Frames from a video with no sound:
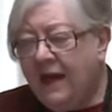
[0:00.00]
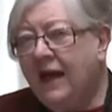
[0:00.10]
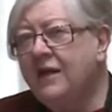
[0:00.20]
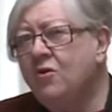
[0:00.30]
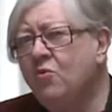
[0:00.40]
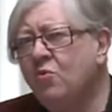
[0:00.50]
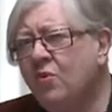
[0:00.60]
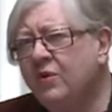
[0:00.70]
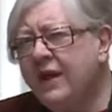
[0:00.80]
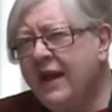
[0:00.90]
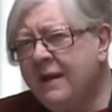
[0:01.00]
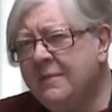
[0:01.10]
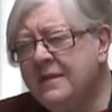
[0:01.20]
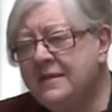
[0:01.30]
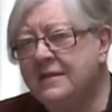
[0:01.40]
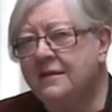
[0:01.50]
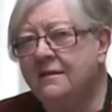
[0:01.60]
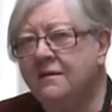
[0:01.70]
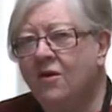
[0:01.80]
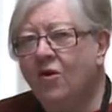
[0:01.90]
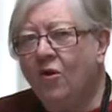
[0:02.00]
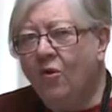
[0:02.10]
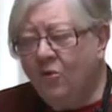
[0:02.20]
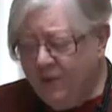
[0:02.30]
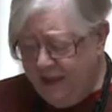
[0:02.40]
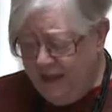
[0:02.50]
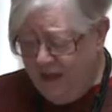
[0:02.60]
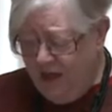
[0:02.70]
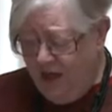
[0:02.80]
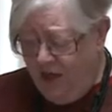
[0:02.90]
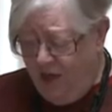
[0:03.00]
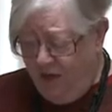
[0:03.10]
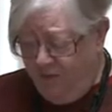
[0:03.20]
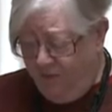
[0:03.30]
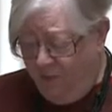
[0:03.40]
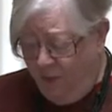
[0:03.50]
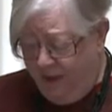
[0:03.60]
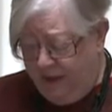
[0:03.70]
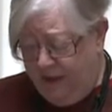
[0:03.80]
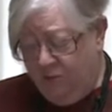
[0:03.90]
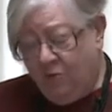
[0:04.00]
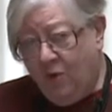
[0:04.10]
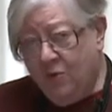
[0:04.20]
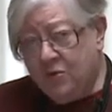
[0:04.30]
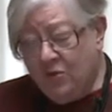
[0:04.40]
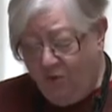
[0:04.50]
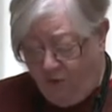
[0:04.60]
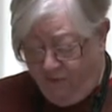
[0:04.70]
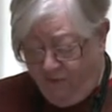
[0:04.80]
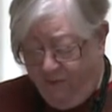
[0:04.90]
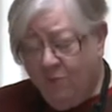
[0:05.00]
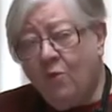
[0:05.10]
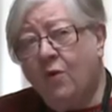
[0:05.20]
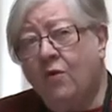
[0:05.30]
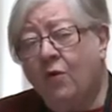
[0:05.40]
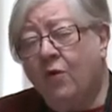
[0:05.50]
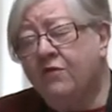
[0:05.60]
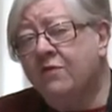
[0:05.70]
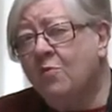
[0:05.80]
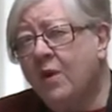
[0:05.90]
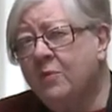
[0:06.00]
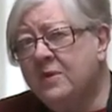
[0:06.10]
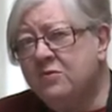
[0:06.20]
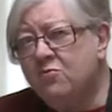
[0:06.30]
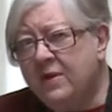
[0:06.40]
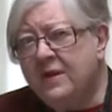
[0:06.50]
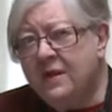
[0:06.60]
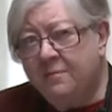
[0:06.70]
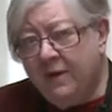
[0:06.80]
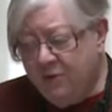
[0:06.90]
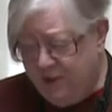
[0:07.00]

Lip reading: I know Roald Amundsen only from what he wrote or from what was written about